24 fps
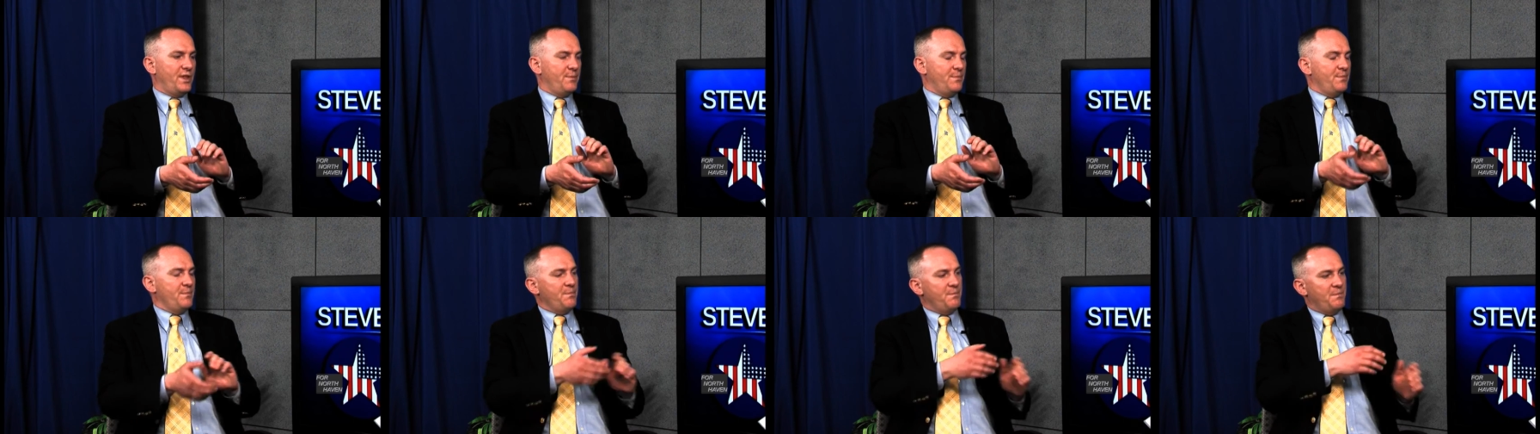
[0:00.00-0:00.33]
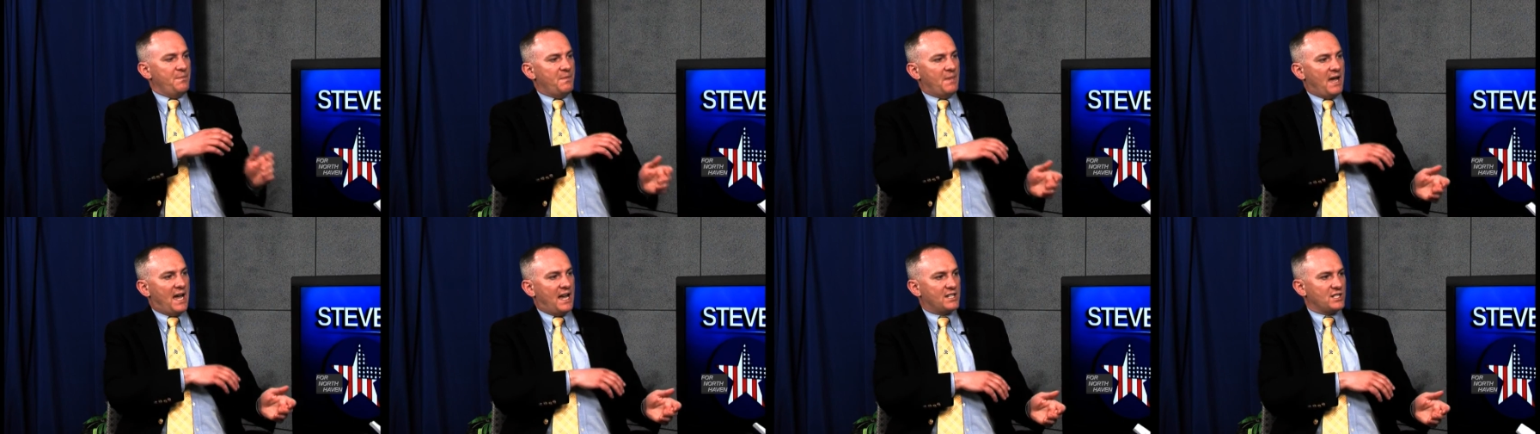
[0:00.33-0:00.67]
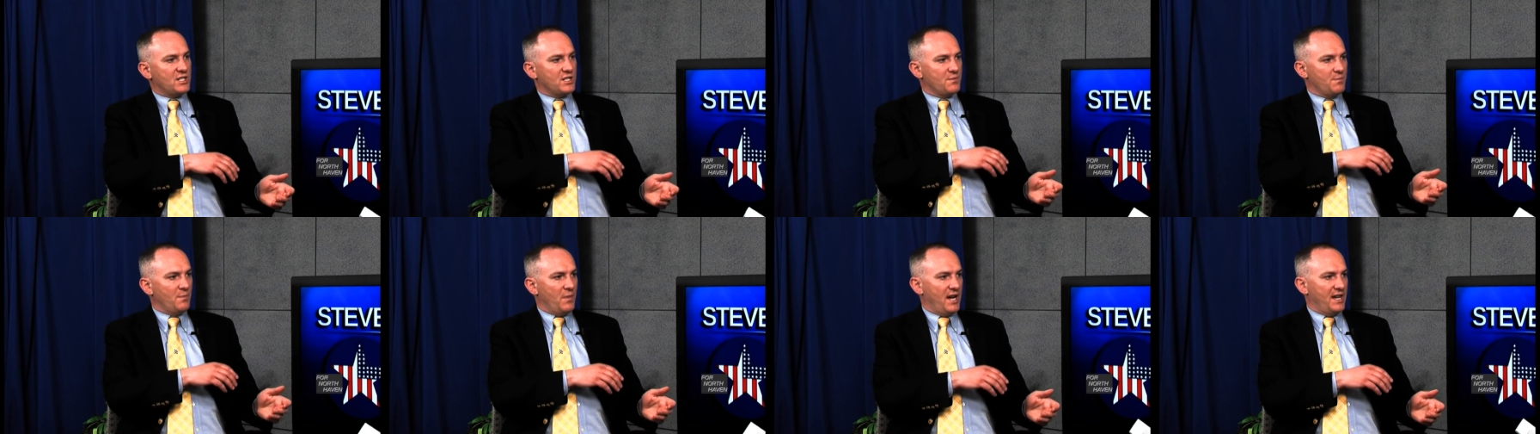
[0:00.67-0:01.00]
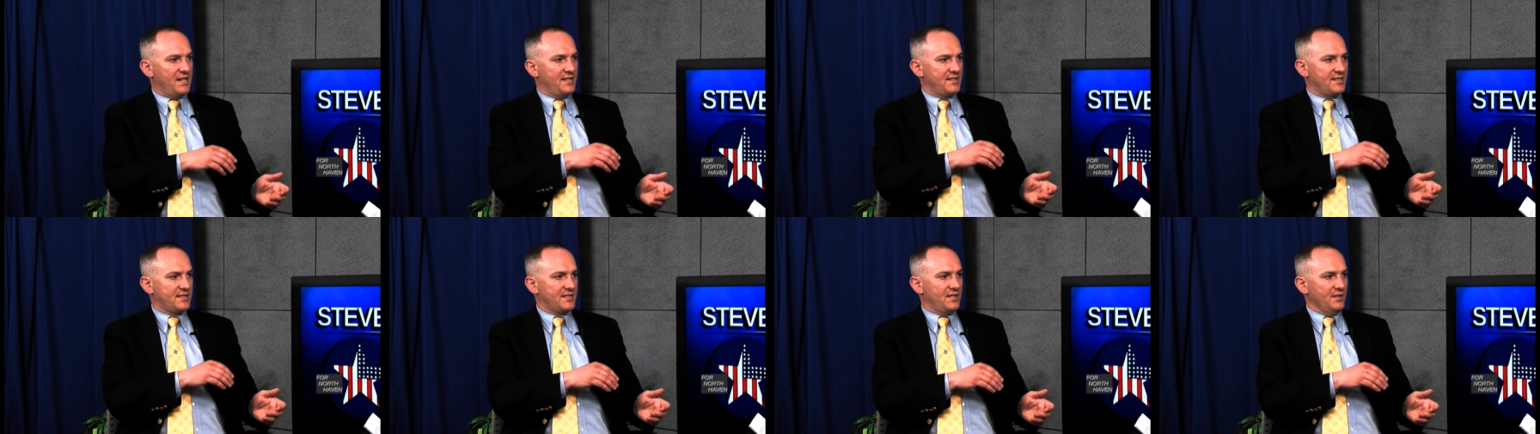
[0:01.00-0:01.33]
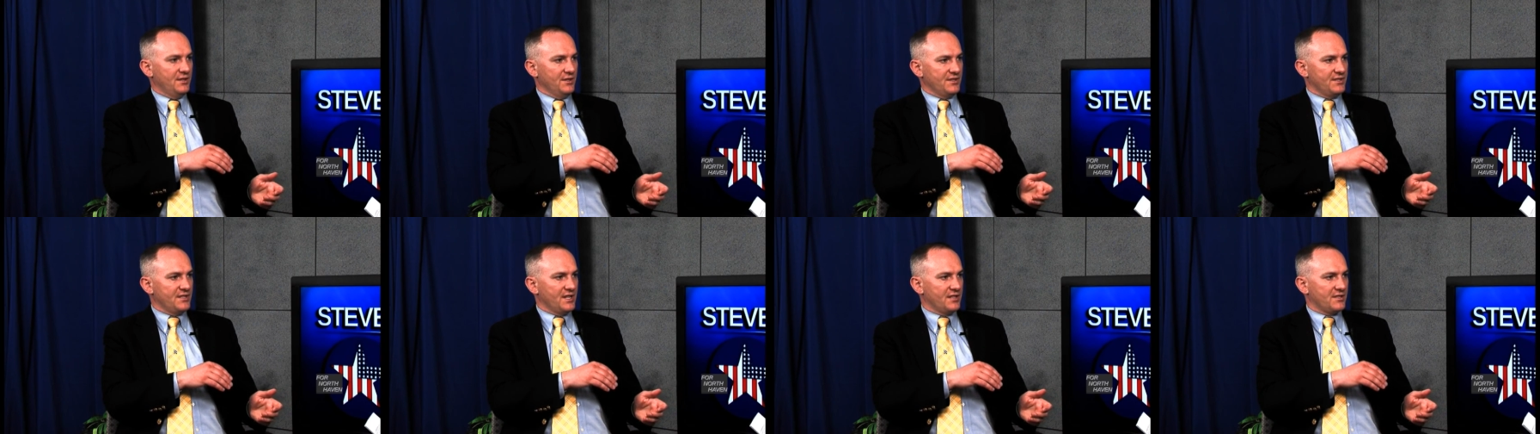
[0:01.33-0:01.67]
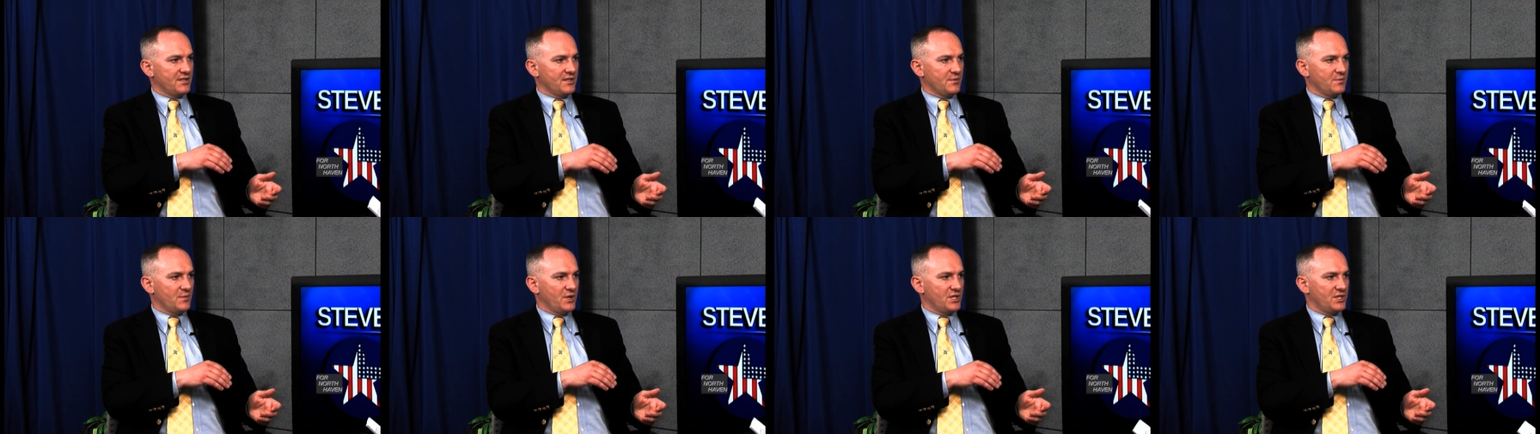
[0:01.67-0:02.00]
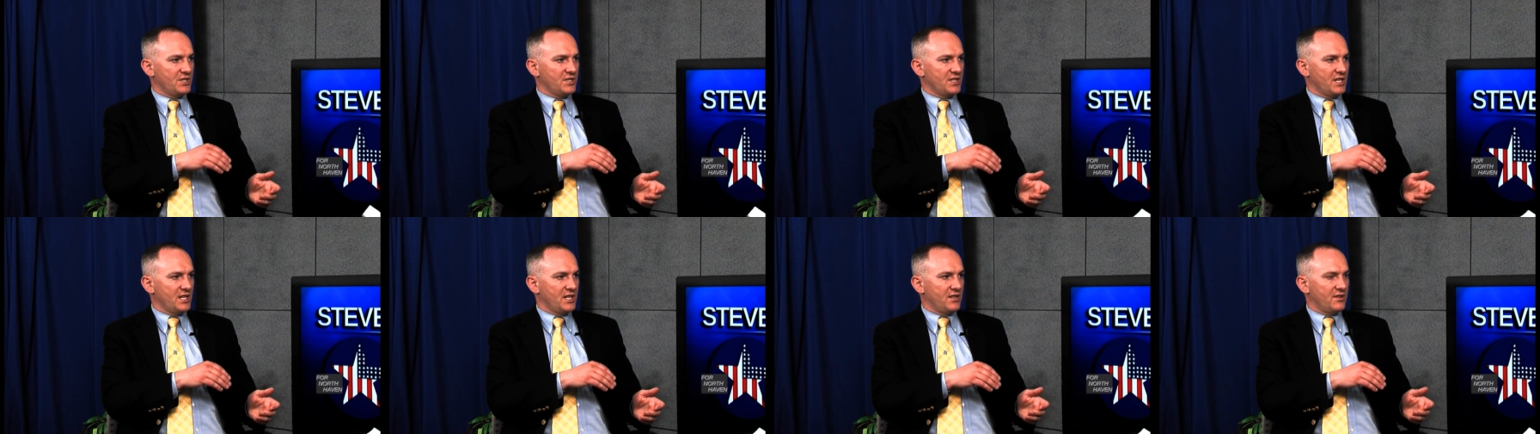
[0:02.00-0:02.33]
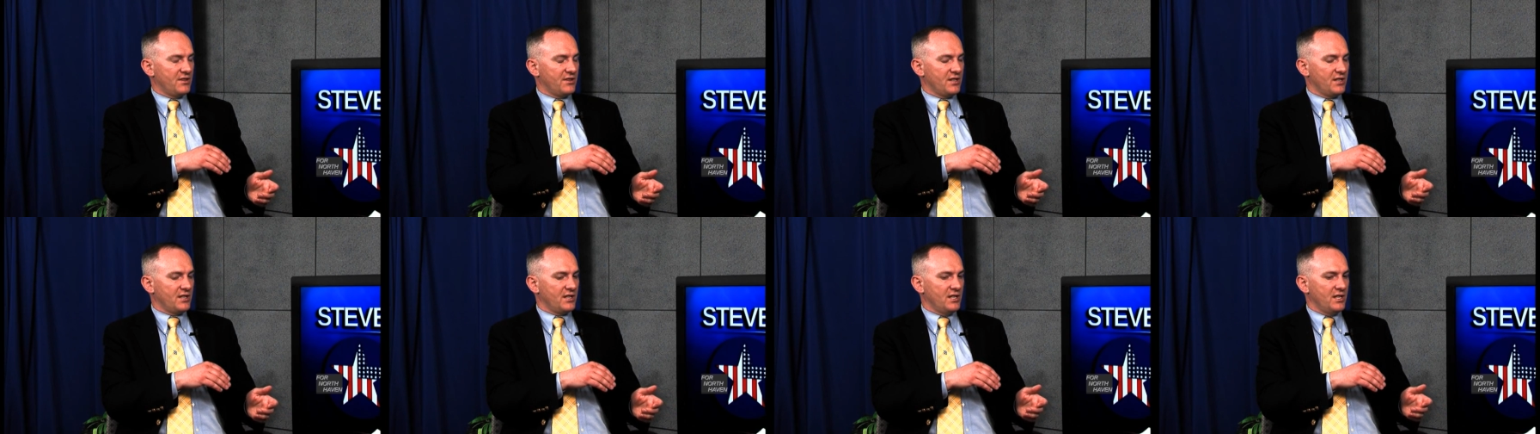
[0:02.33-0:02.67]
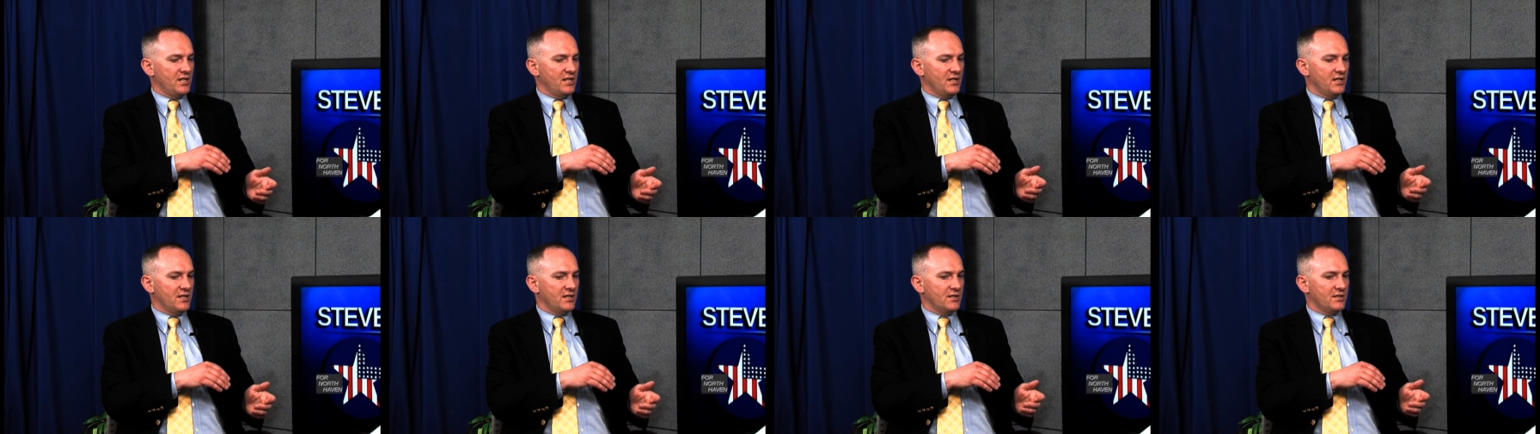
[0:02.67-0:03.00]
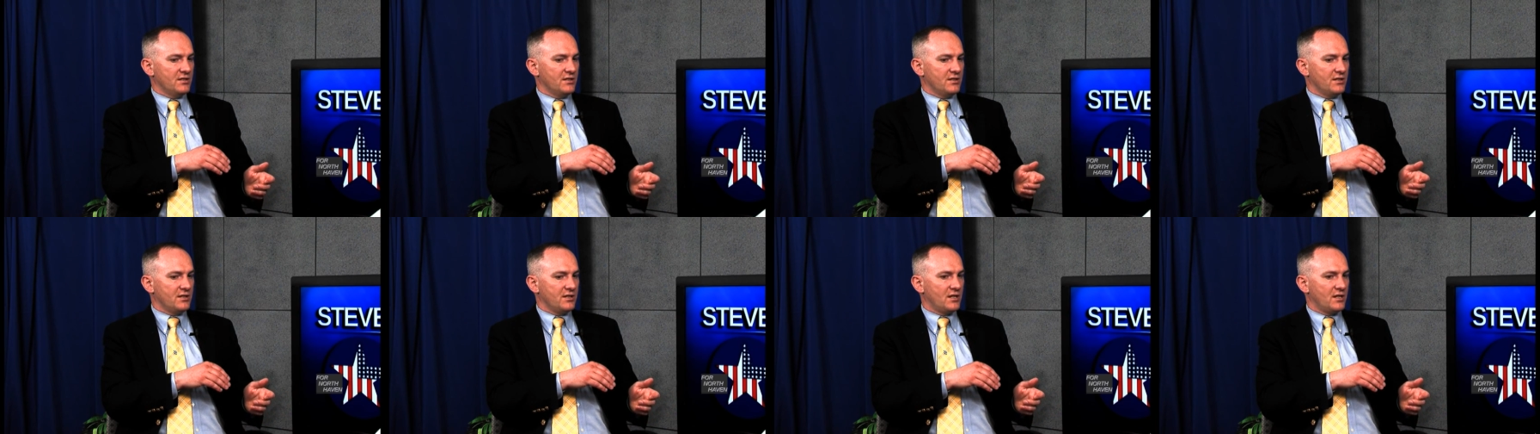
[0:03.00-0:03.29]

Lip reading: matches my skill sets as much as anything